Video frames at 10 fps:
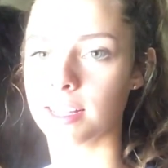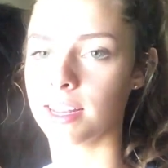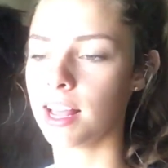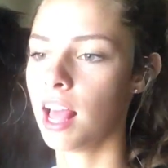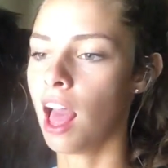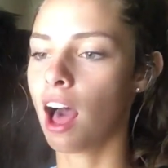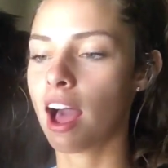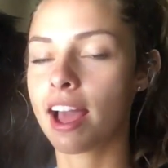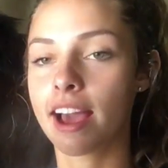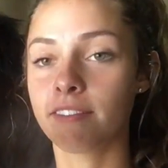then
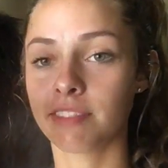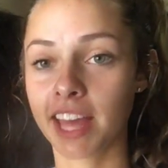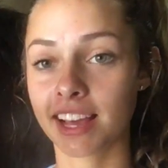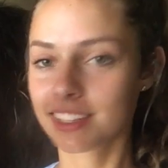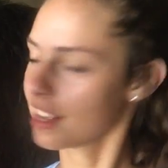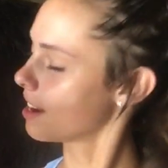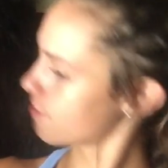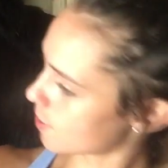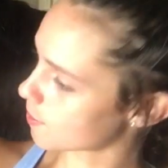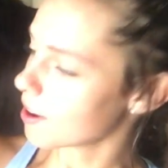I have this, and
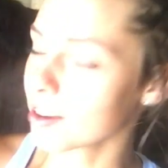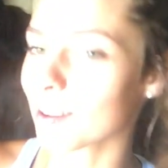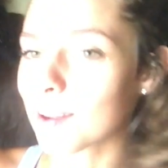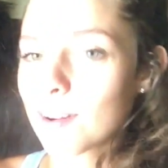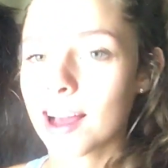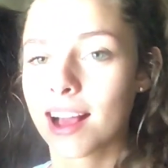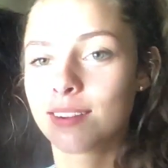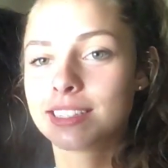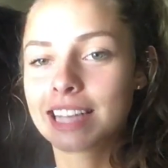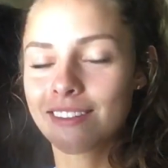if you're wondering why
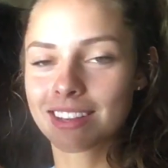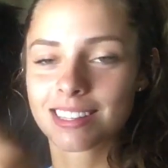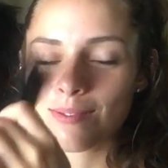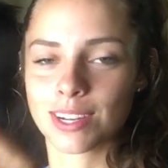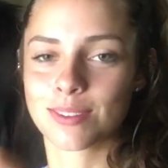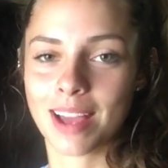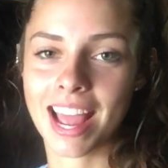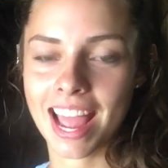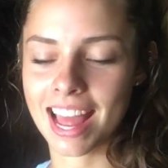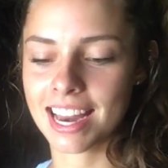I was saving so much of my
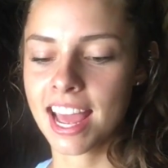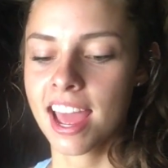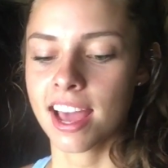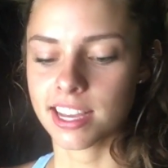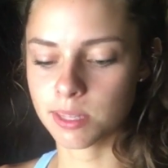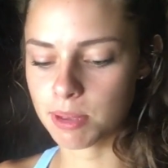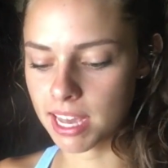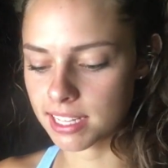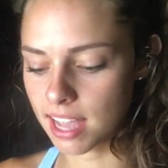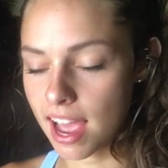hand, it's
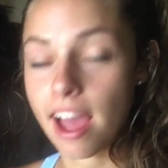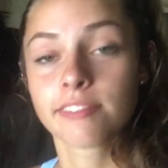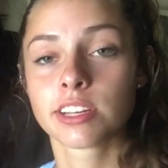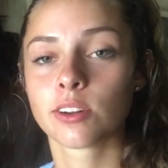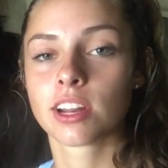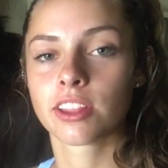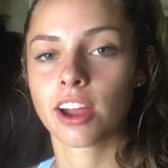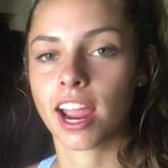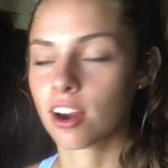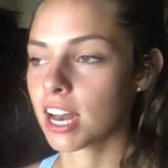because I have to do another
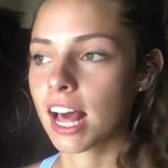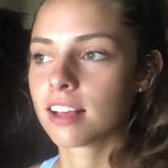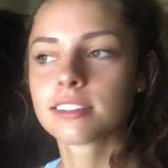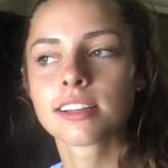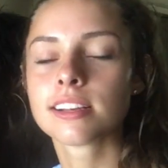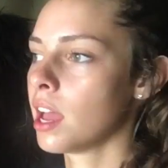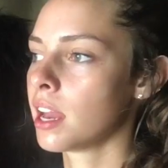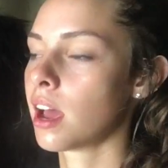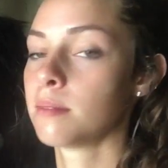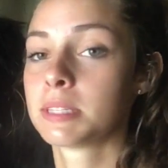hair analysis,
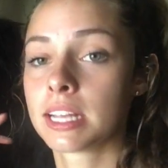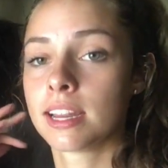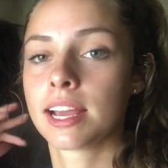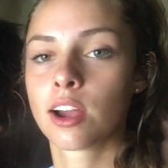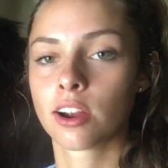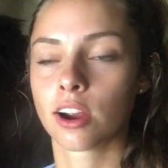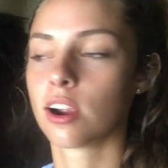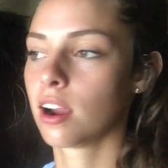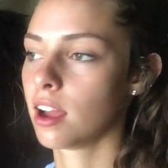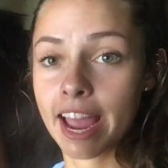and I'm sending
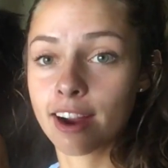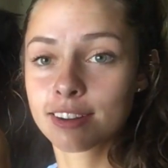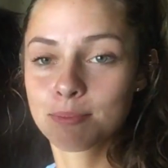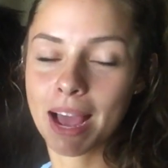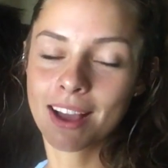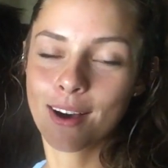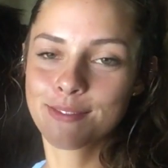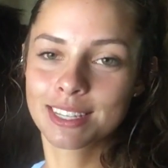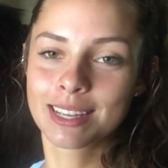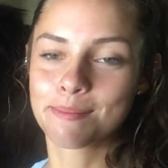her hairs back
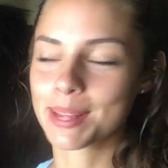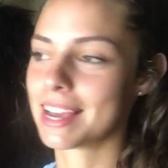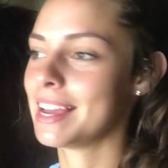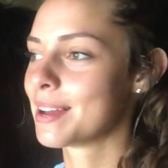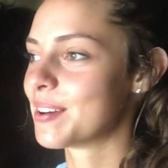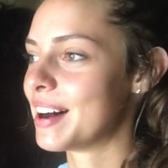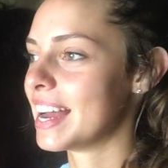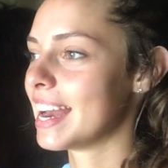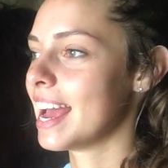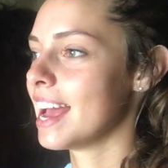off to Simply
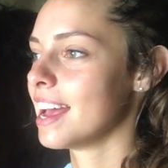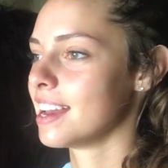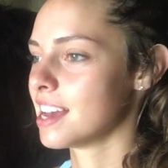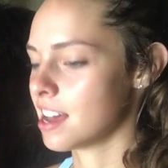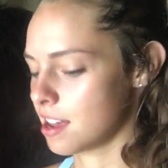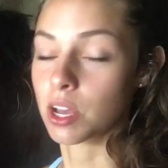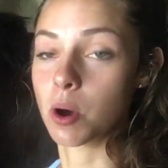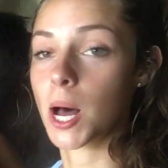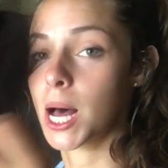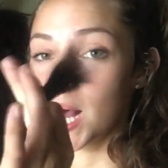Equine, and
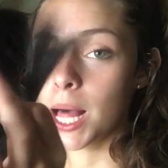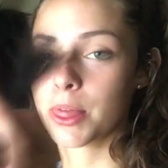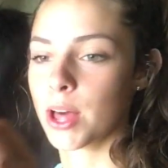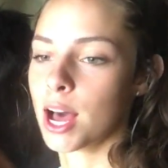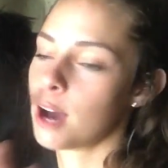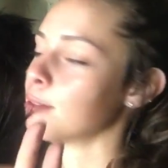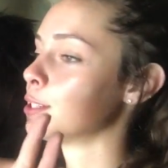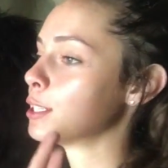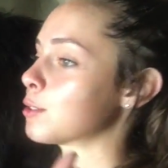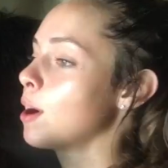I thought I would
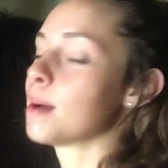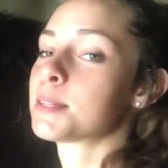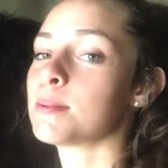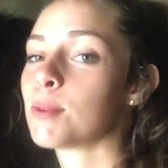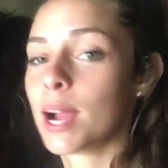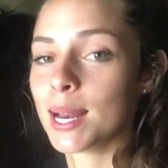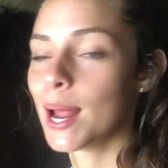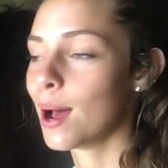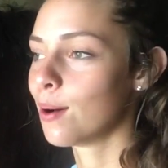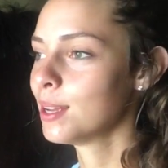just grab some right
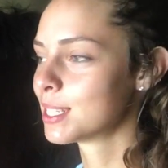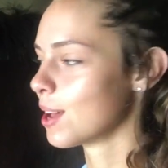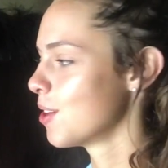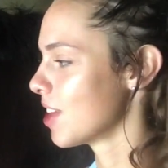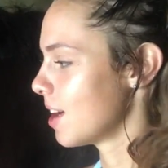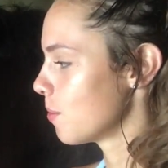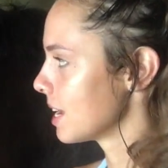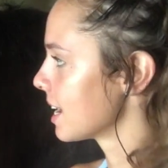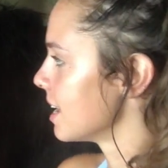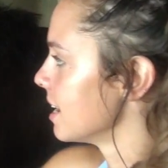now so that
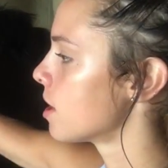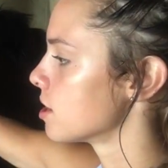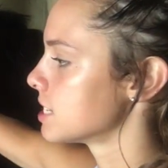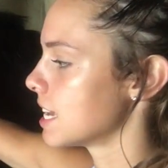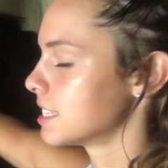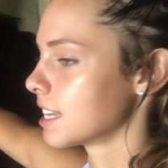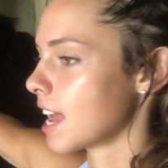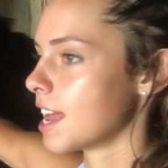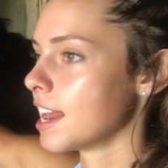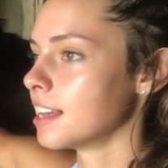we can run her tests
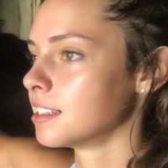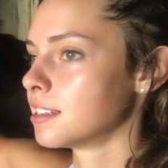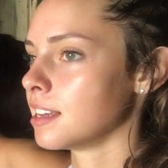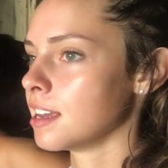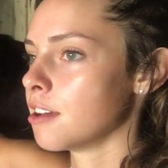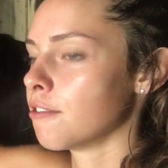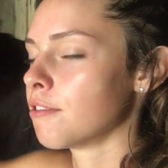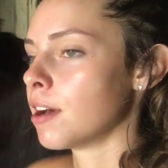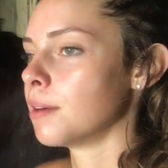again and see if